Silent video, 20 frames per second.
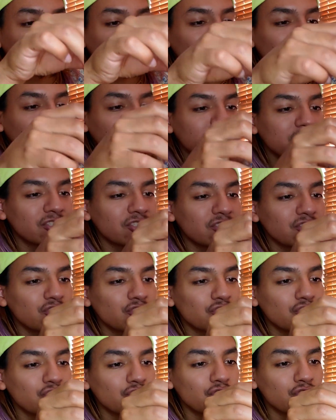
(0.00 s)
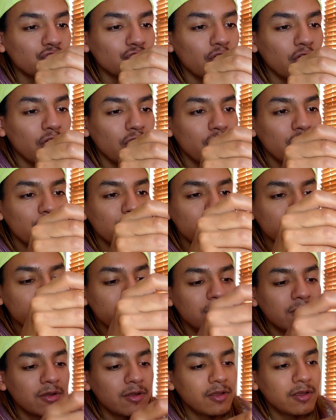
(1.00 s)
just so
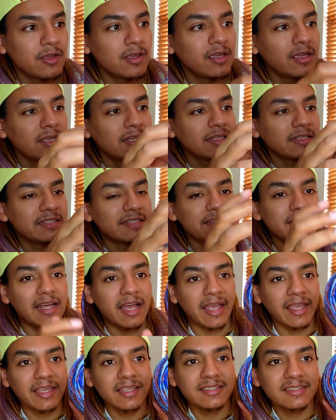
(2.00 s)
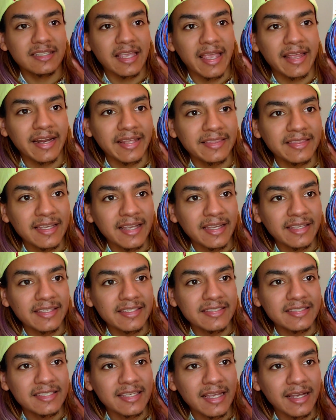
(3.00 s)
nice, and I think I
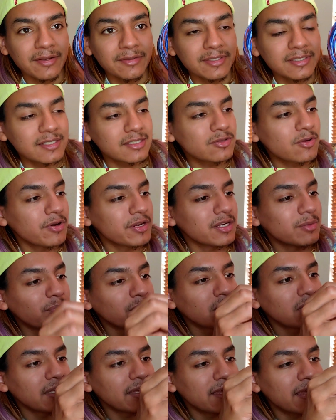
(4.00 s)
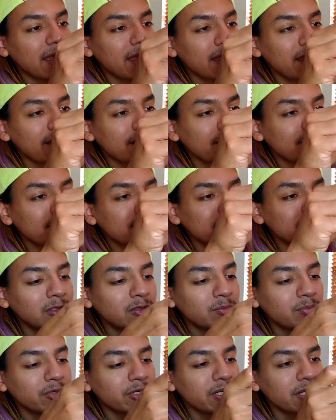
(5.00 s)
can see how this is going to play out.
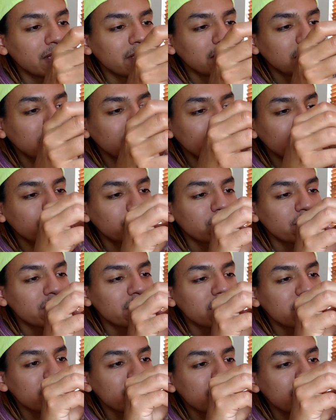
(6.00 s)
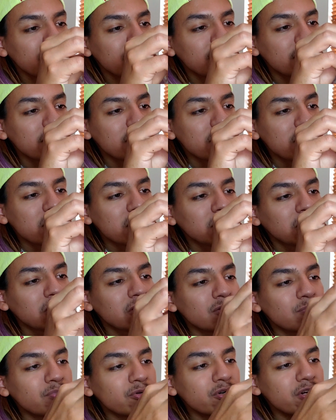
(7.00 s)
Look pretty, look pretty.
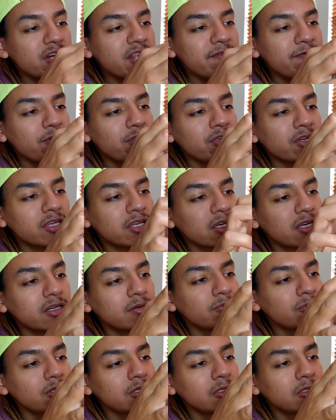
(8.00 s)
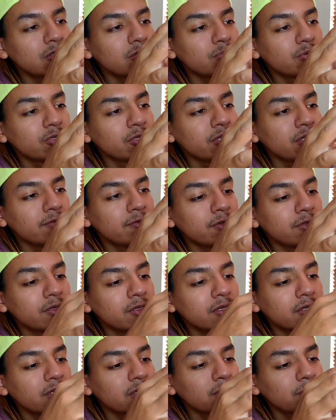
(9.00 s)
Look pretty for the camera, look pretty for
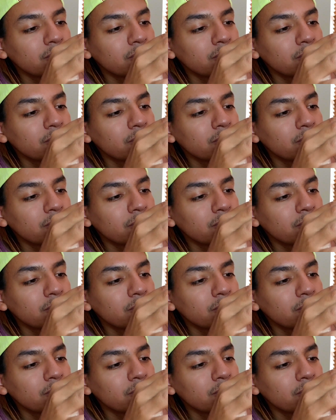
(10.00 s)
the camera.